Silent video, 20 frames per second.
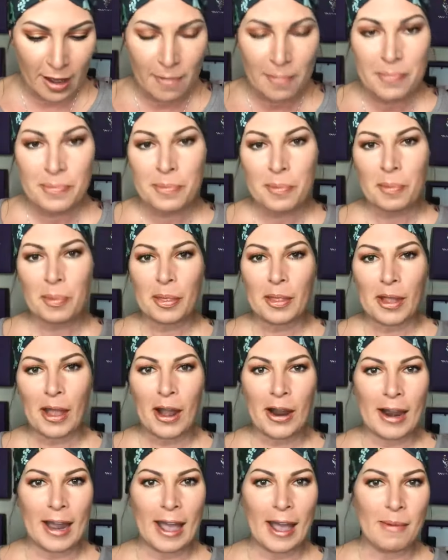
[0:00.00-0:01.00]

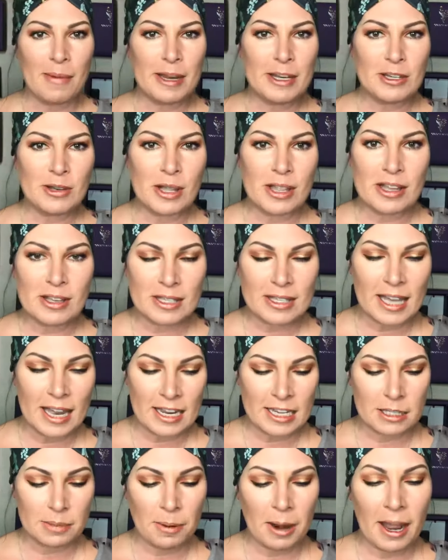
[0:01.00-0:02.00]
All right, I'm going to do a little
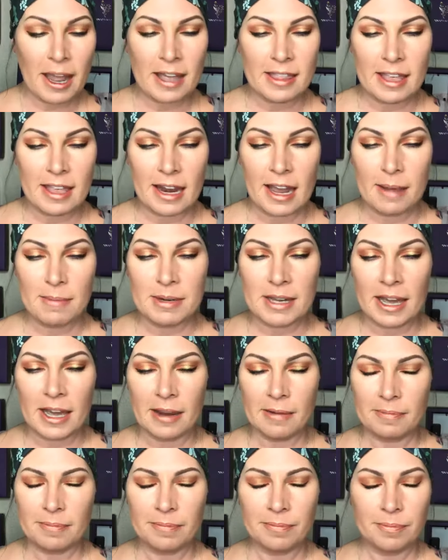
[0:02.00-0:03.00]
setting spray and then I'm
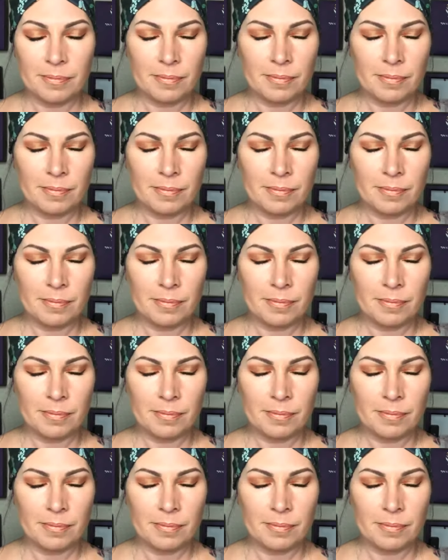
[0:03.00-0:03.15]
done.